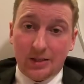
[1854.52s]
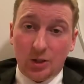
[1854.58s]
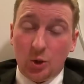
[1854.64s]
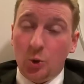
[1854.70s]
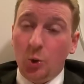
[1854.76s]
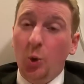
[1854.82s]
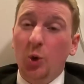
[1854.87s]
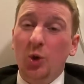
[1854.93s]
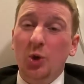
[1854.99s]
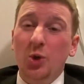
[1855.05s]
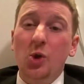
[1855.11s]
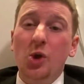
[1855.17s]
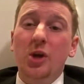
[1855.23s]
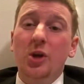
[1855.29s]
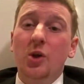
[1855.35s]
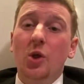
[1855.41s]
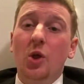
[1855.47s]
Google
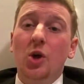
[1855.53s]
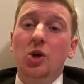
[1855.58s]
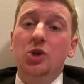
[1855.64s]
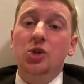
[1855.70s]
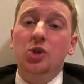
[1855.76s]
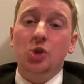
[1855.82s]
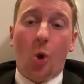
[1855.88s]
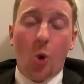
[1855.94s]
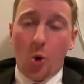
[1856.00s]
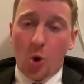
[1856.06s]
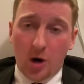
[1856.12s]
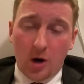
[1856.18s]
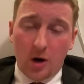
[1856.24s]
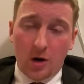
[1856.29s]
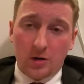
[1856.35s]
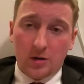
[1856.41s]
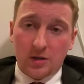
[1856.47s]

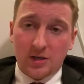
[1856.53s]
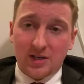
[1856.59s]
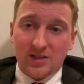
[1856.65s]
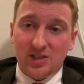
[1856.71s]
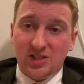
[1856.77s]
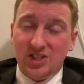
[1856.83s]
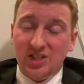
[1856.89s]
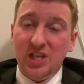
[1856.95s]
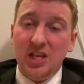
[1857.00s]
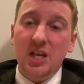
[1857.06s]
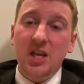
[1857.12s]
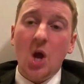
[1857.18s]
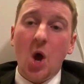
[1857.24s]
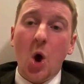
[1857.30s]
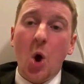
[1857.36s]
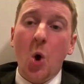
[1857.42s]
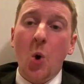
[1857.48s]
Zoar, Z
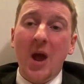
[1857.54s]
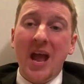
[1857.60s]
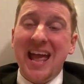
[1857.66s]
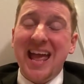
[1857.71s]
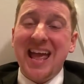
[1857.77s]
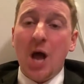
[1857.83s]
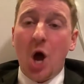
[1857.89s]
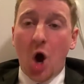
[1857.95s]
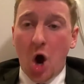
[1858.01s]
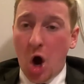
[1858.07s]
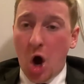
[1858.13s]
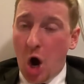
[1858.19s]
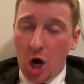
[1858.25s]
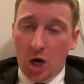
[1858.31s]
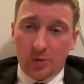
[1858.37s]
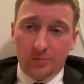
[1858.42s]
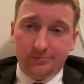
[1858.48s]
O A
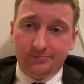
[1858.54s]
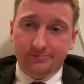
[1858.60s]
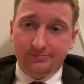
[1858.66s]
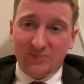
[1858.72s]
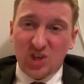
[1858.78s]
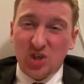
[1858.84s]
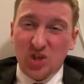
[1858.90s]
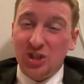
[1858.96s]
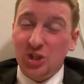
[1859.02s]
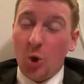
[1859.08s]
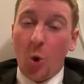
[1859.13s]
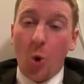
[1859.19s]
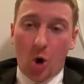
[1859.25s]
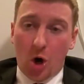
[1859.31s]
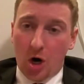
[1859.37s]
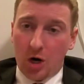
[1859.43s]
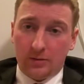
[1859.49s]
R,
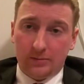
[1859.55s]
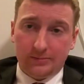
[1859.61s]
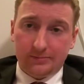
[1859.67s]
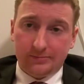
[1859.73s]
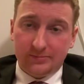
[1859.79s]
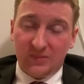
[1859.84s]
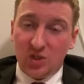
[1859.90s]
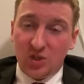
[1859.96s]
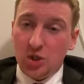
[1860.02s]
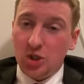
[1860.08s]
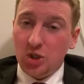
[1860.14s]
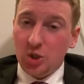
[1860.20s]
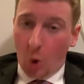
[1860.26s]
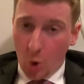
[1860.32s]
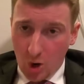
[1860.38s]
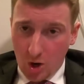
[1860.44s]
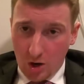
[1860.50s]
Zoar.
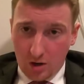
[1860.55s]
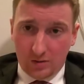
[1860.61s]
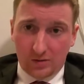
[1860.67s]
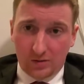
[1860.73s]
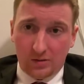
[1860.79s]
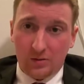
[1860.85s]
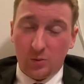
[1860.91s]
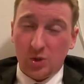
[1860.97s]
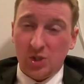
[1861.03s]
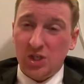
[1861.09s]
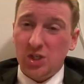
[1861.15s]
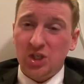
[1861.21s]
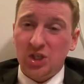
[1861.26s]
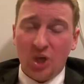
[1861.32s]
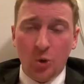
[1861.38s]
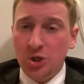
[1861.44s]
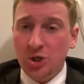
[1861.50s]
Zoar was a
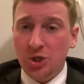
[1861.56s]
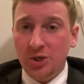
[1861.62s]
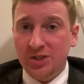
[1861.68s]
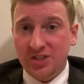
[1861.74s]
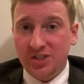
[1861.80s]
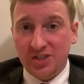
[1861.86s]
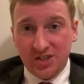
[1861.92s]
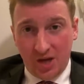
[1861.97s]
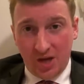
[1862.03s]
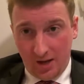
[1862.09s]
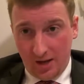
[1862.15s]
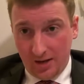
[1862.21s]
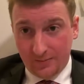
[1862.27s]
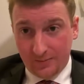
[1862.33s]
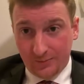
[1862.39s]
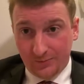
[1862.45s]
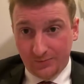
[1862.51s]
socialist city
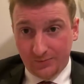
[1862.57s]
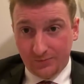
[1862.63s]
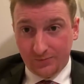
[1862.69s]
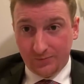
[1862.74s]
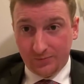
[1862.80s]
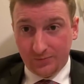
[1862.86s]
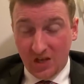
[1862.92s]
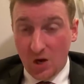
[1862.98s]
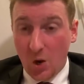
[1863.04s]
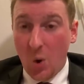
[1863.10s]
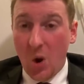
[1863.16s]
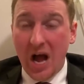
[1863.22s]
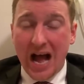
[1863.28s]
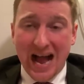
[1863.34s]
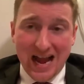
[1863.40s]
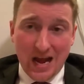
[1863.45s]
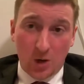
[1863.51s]
in
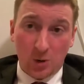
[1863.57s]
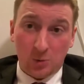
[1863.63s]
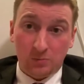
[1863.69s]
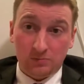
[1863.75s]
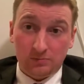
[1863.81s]
Ohio,